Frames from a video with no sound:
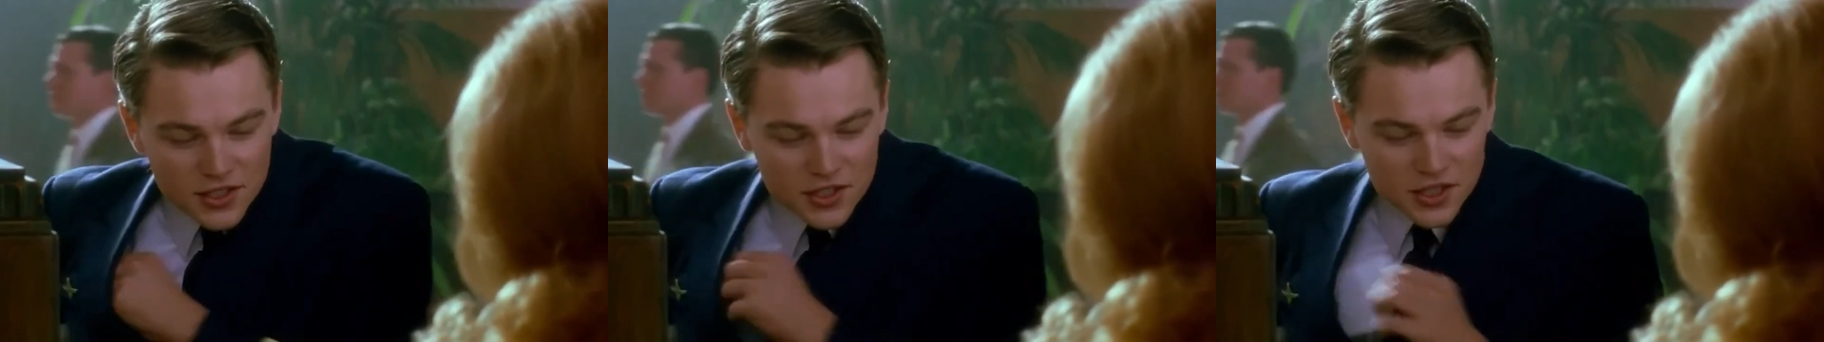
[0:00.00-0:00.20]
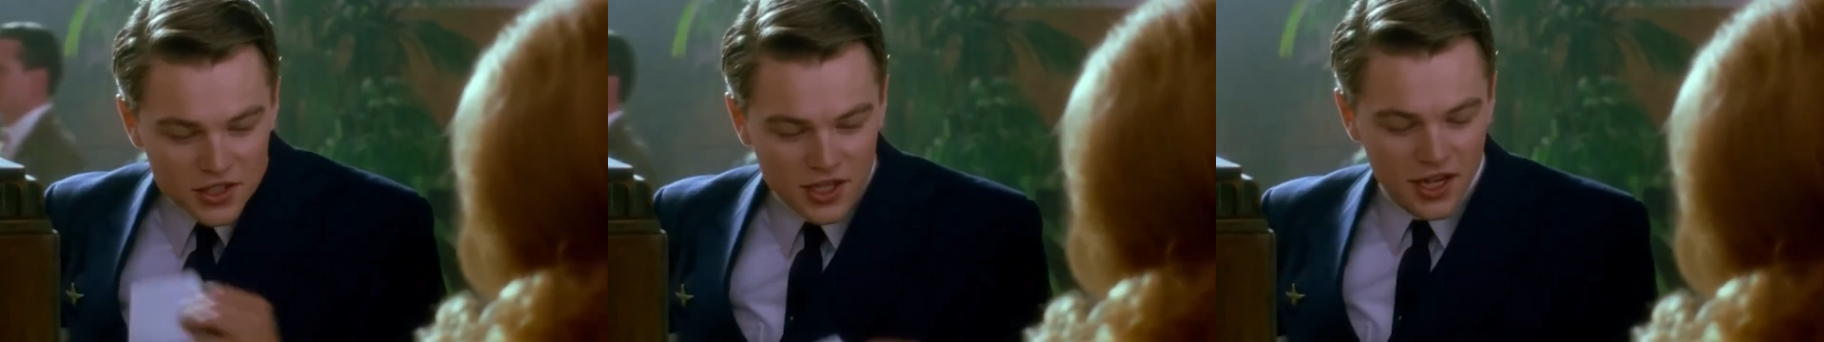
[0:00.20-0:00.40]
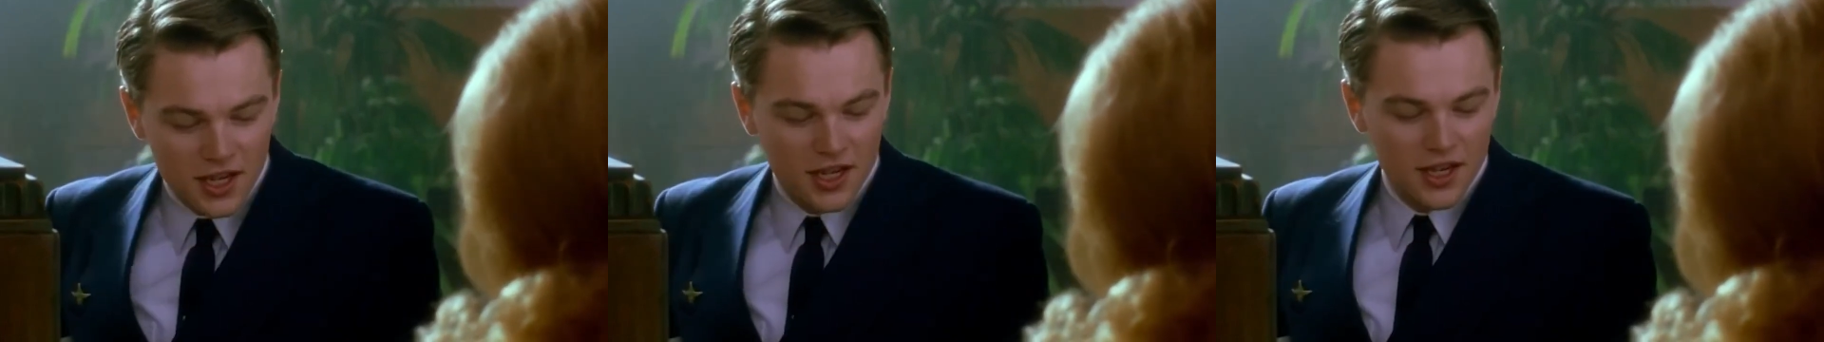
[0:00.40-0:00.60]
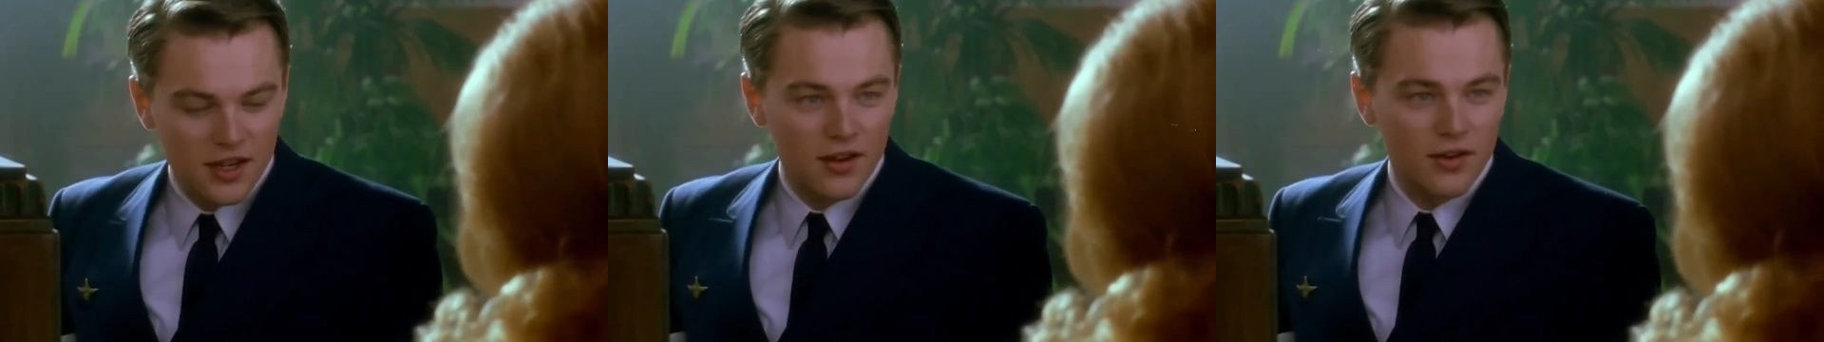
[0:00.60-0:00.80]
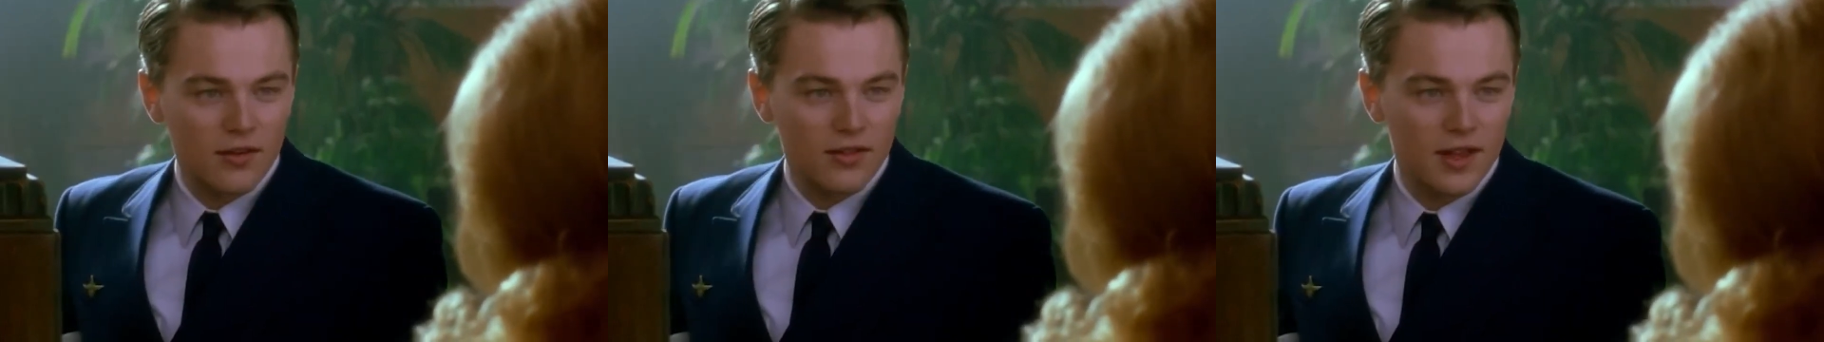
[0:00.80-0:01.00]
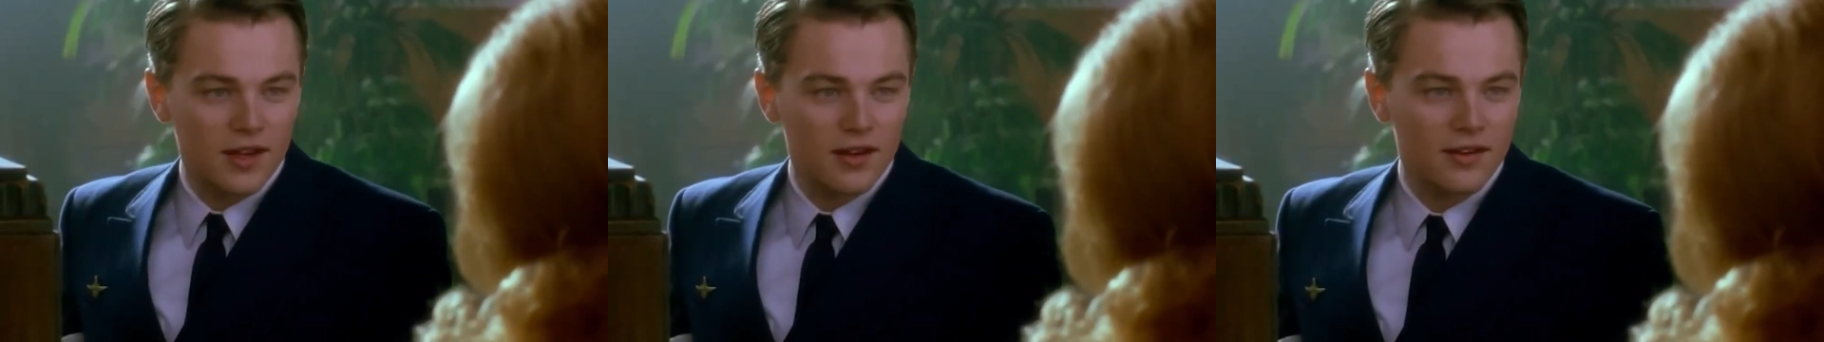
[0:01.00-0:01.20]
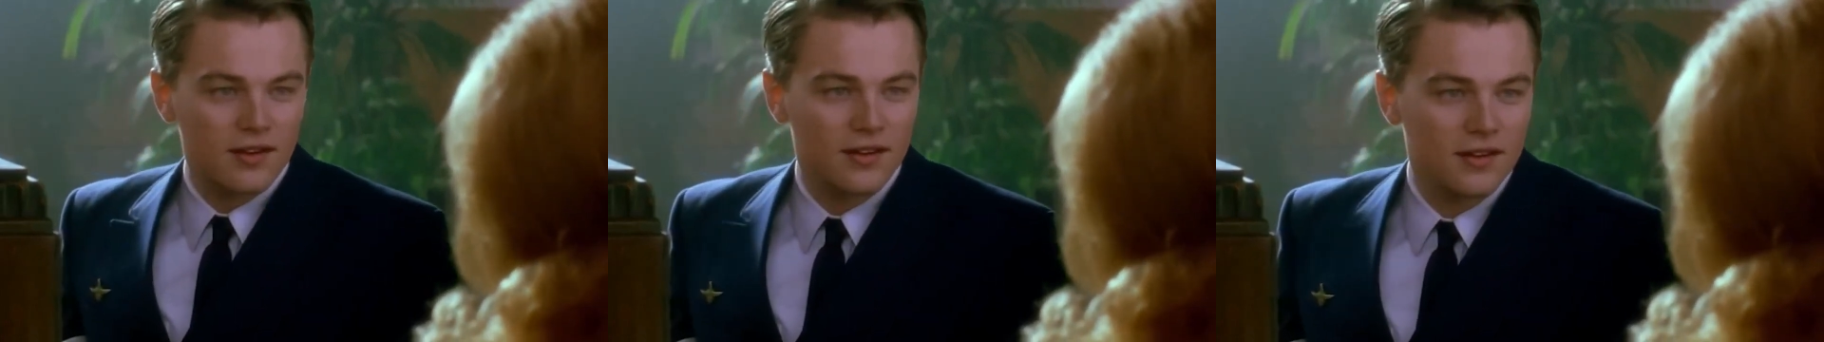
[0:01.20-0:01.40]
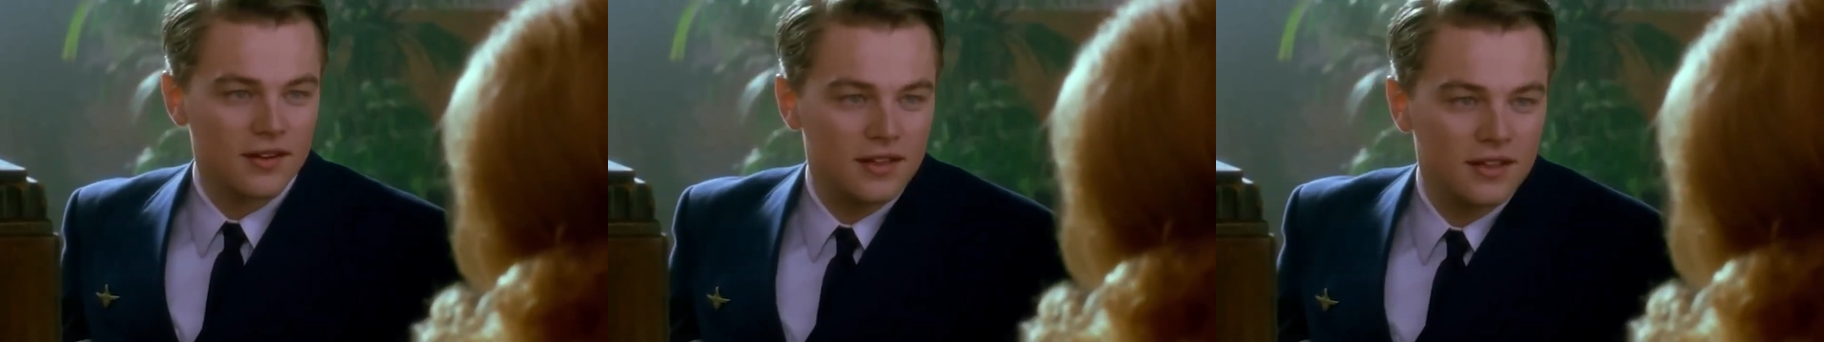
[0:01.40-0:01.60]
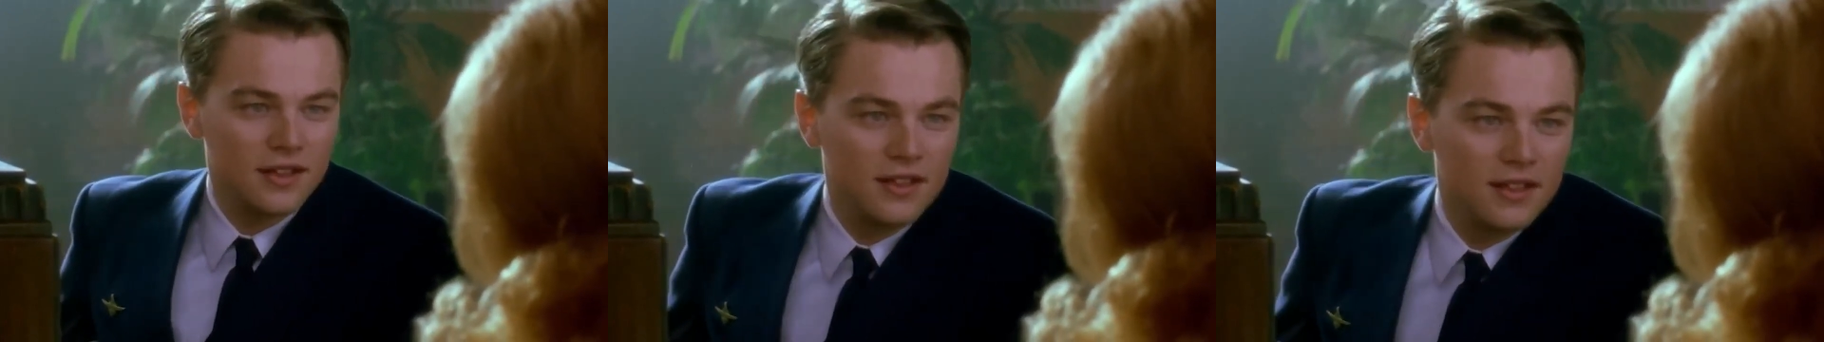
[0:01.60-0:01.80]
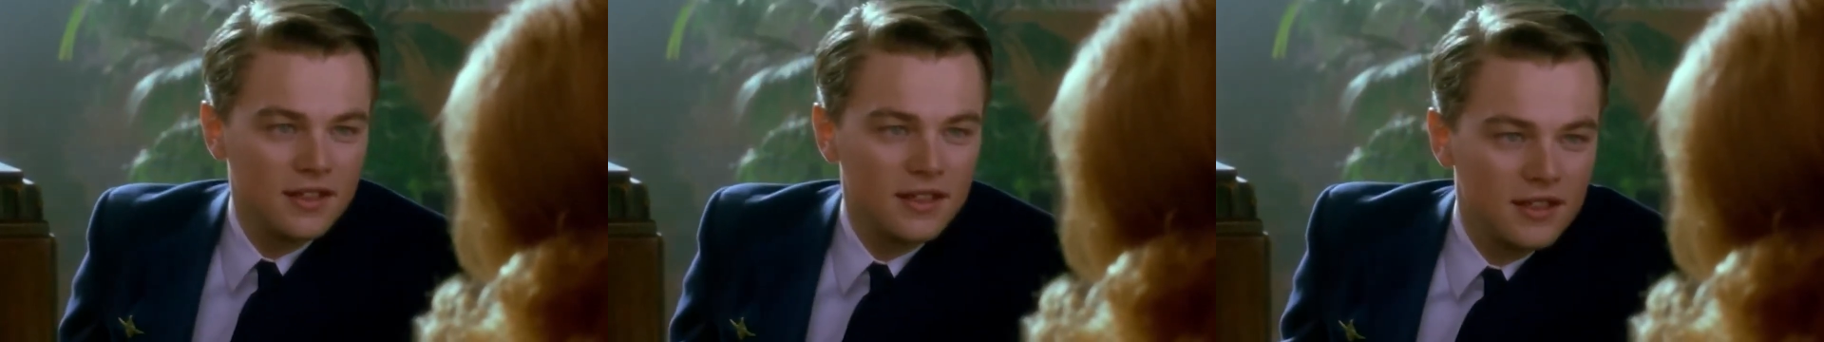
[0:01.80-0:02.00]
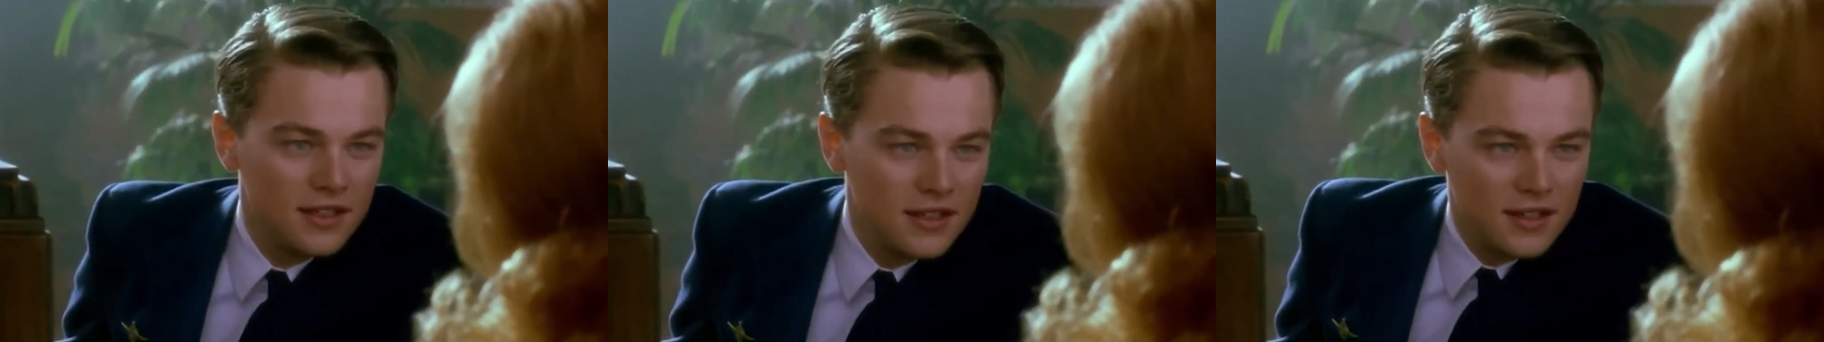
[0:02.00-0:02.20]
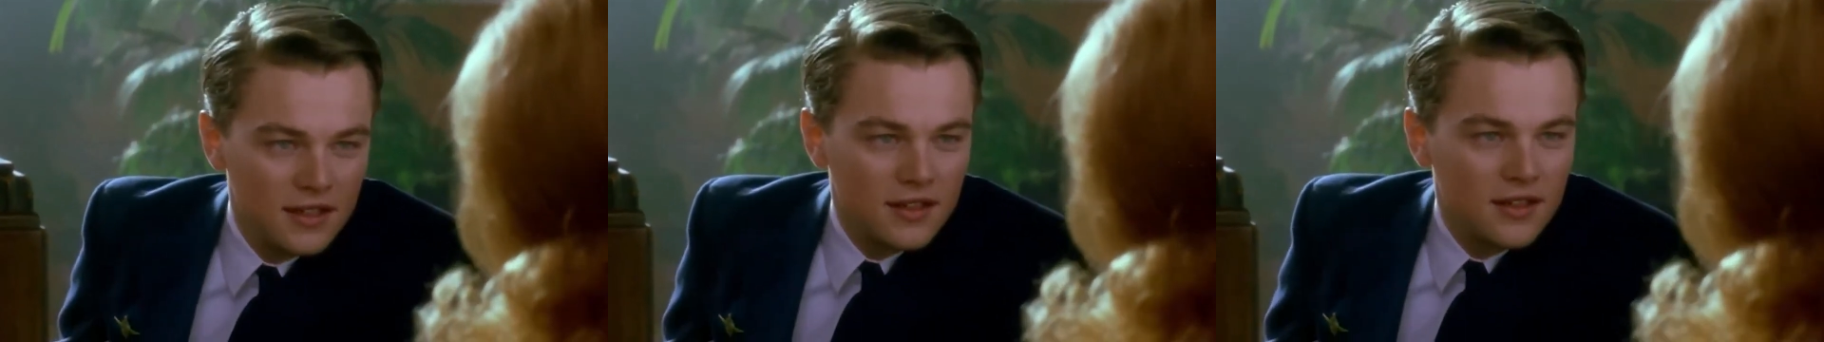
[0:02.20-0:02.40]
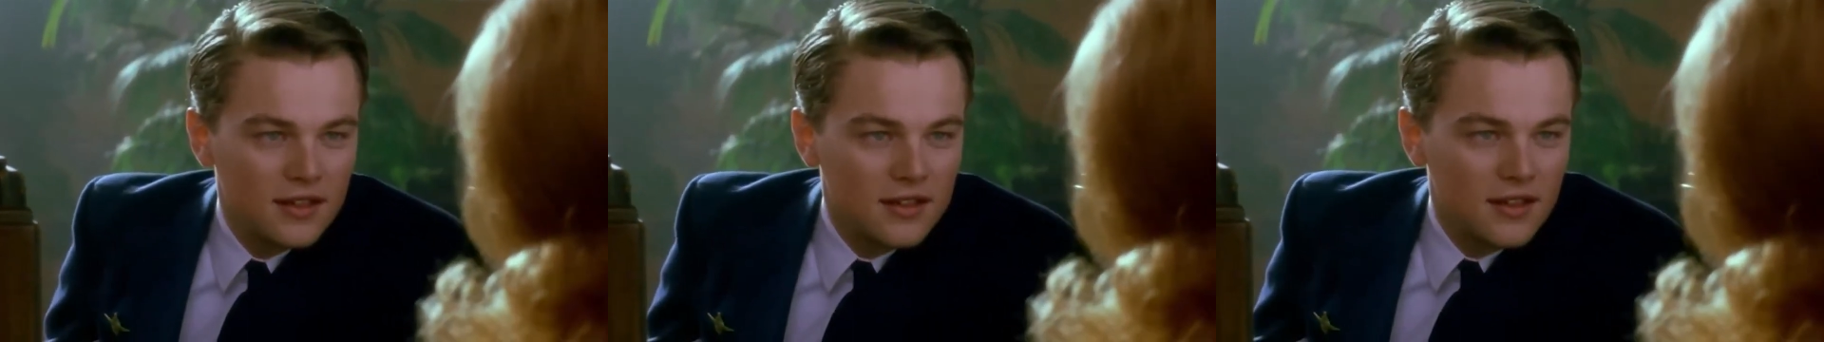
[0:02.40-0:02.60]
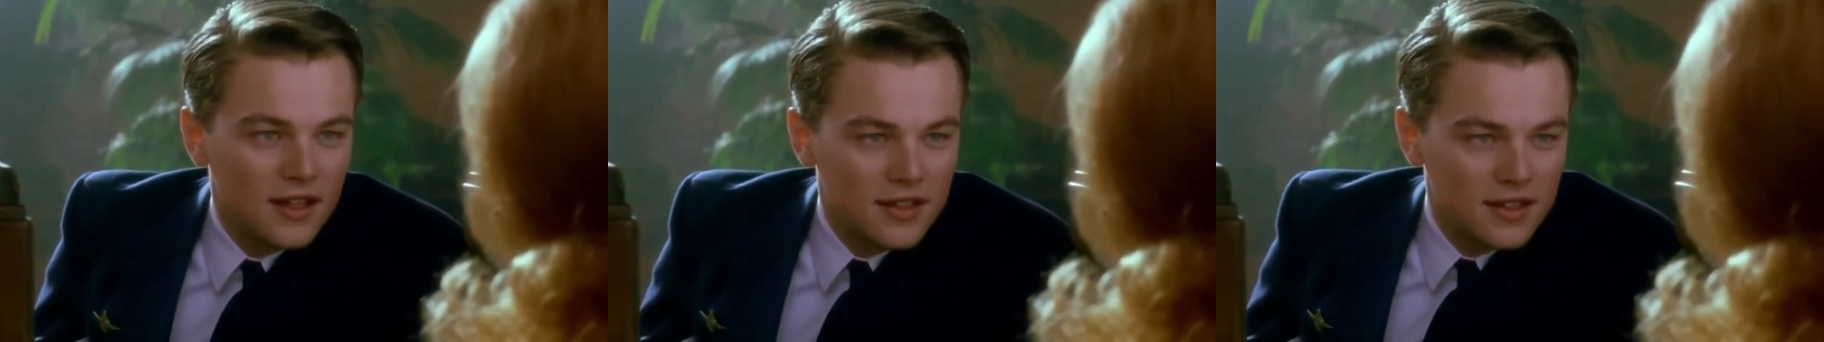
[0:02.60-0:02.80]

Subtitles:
A master of forgery and fraud, the plot